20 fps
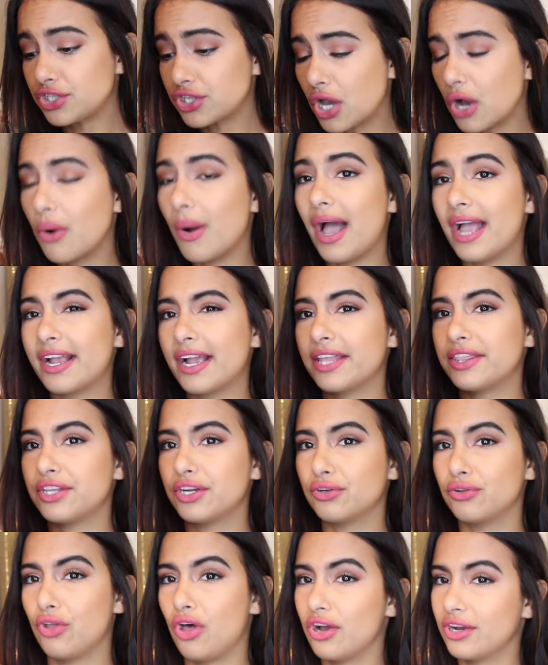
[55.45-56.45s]
So I got
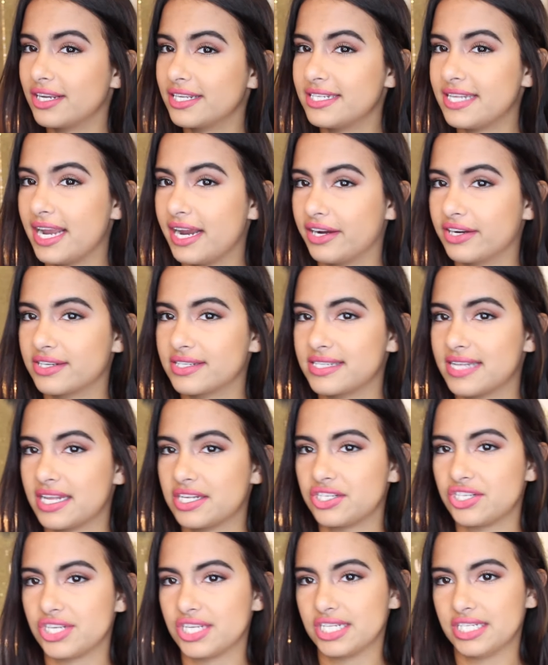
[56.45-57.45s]
their longest hair
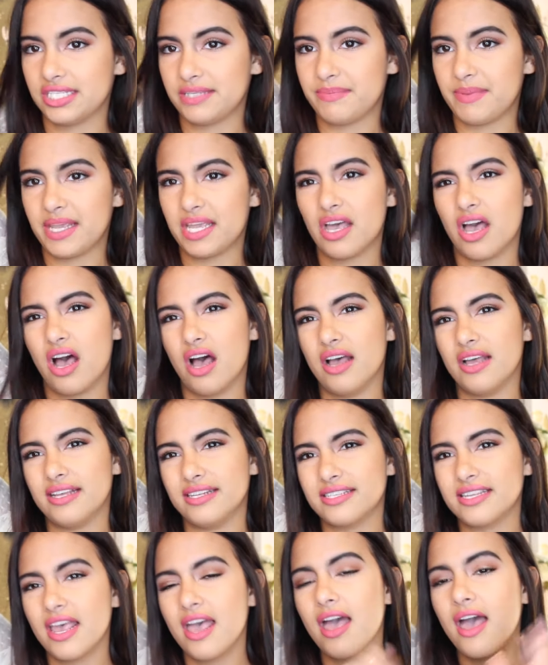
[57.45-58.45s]
extensions
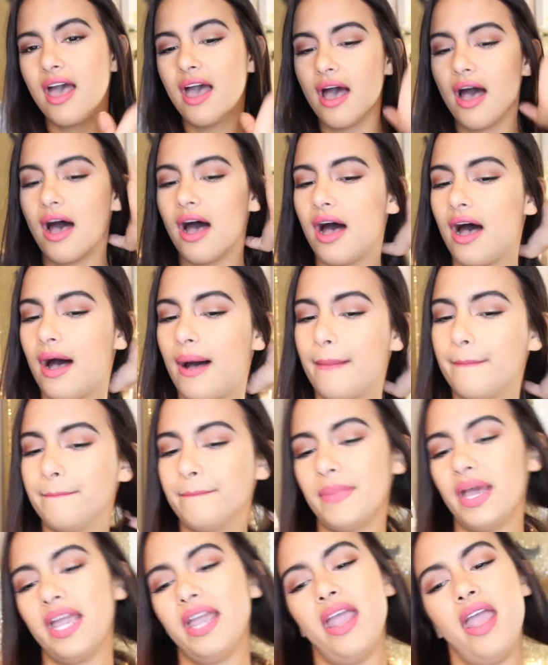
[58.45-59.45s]
because
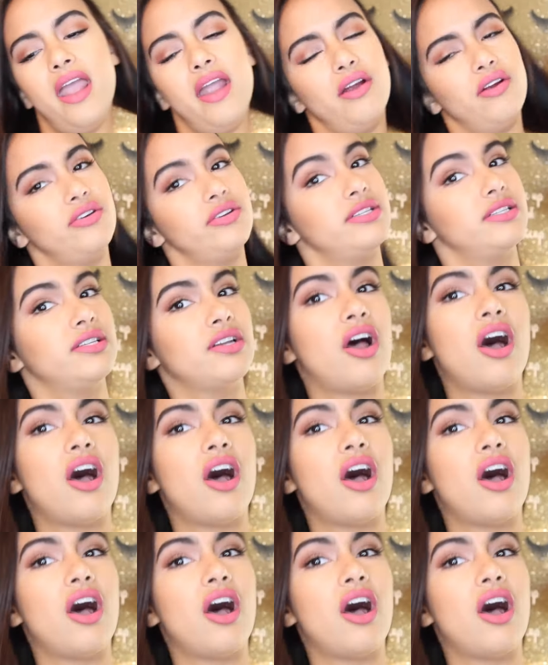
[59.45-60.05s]
my hair is